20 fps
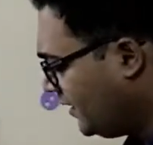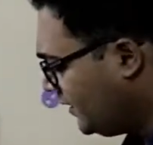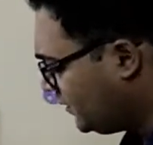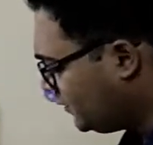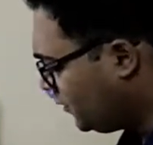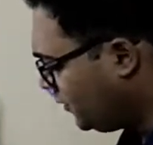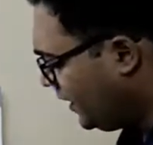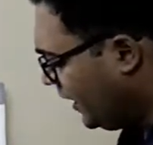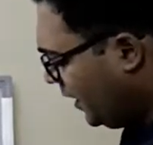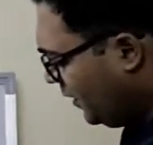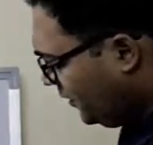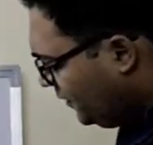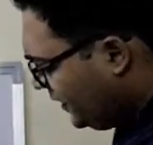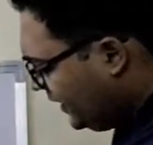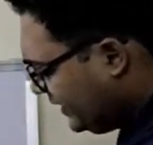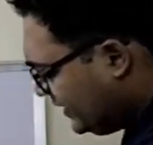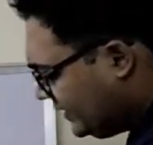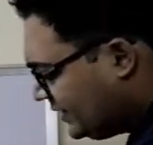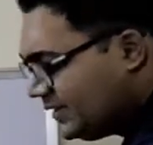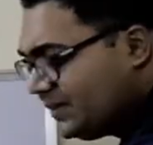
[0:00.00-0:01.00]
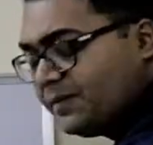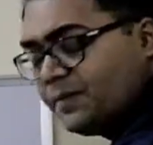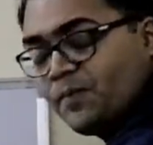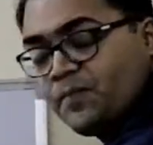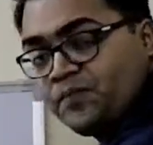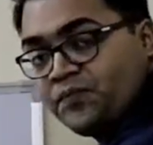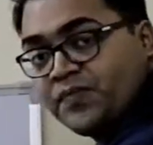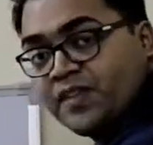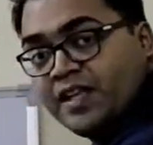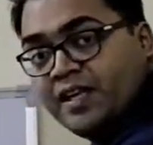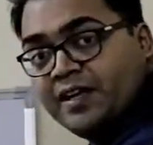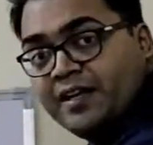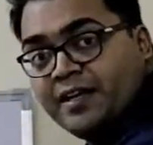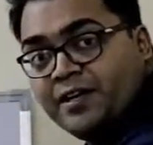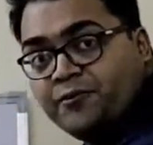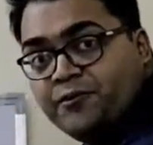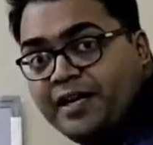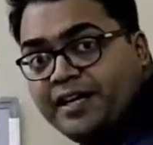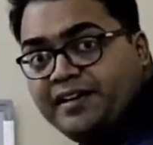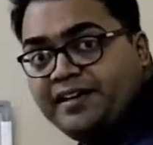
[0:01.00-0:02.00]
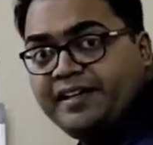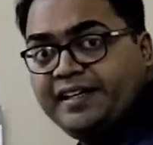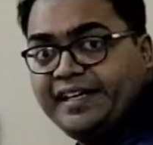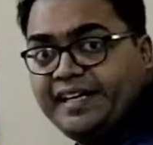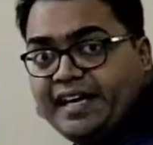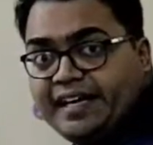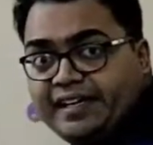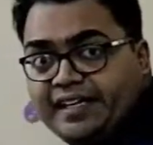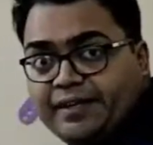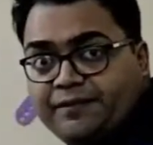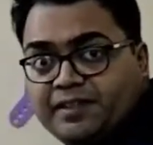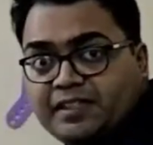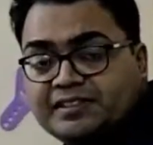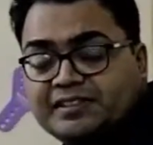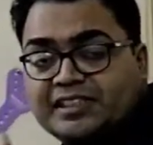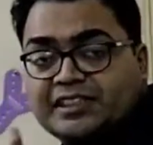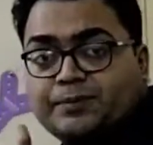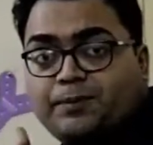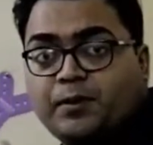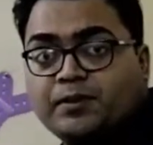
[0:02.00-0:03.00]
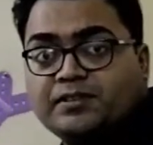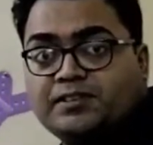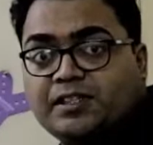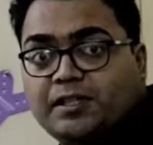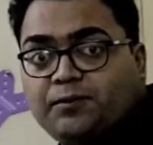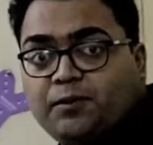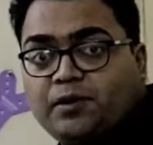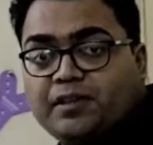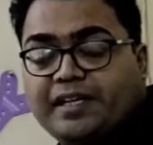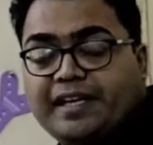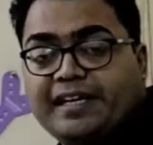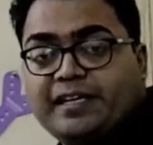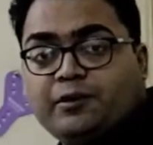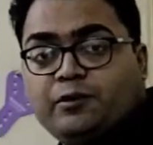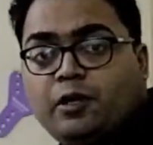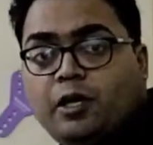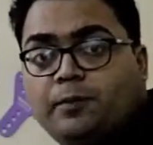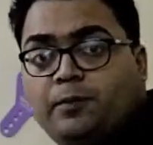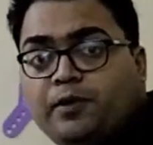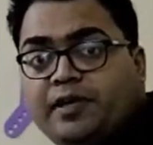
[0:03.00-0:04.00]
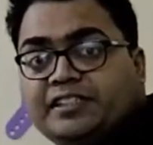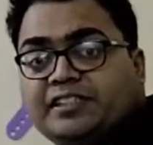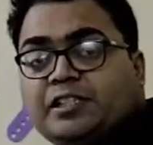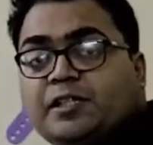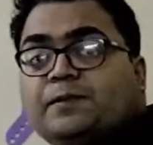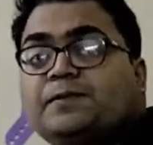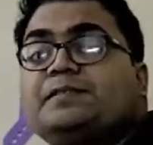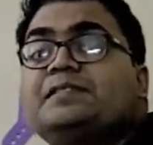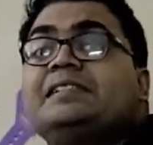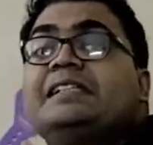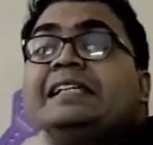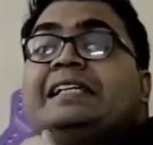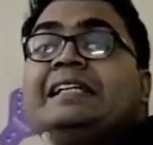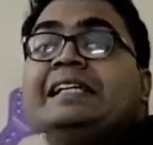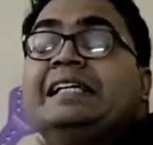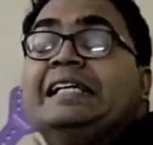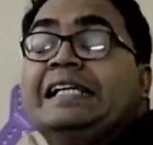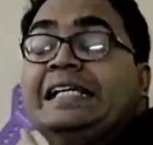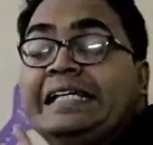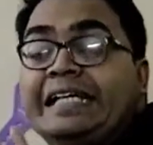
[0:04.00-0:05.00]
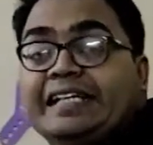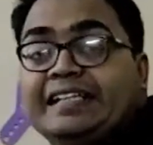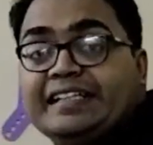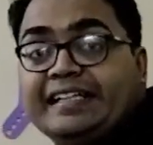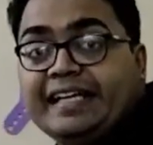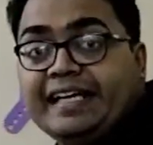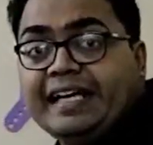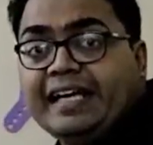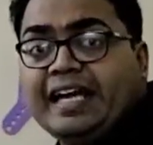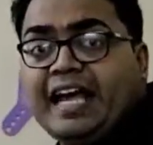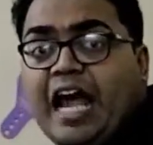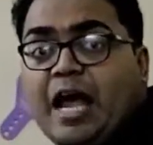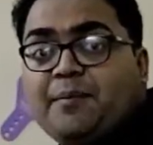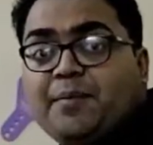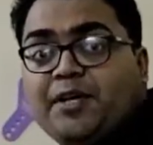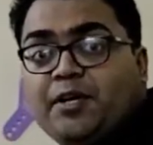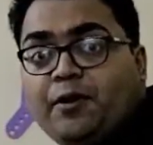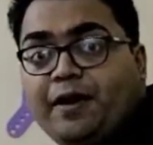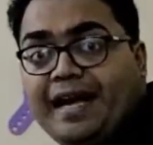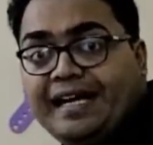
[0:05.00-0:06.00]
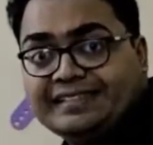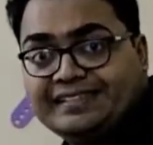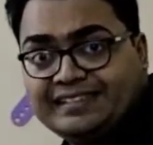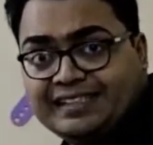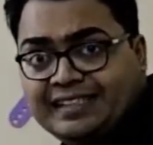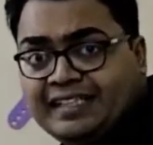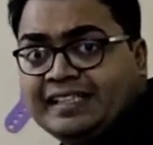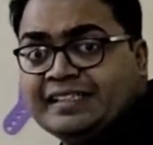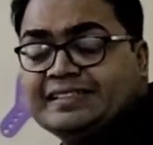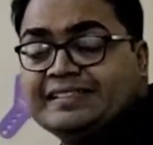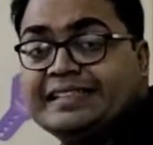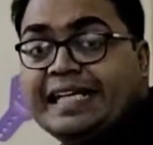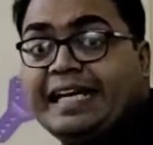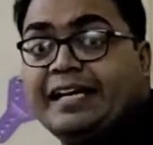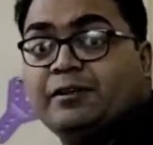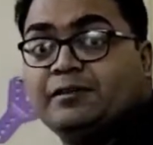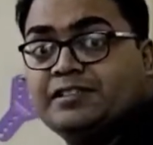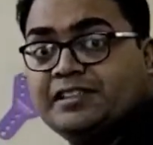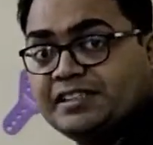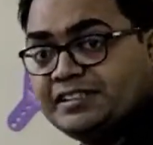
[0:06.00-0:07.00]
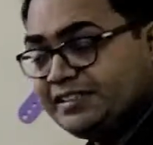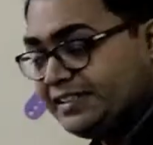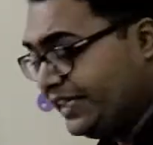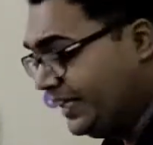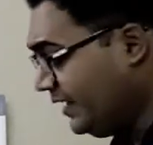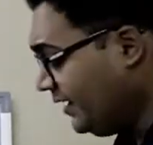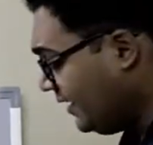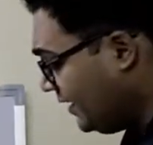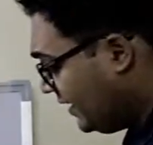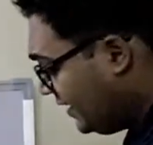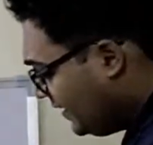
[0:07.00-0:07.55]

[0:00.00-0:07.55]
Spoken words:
So now this very tRNA which is responsible for the incorporation of the amino acid selenocysteine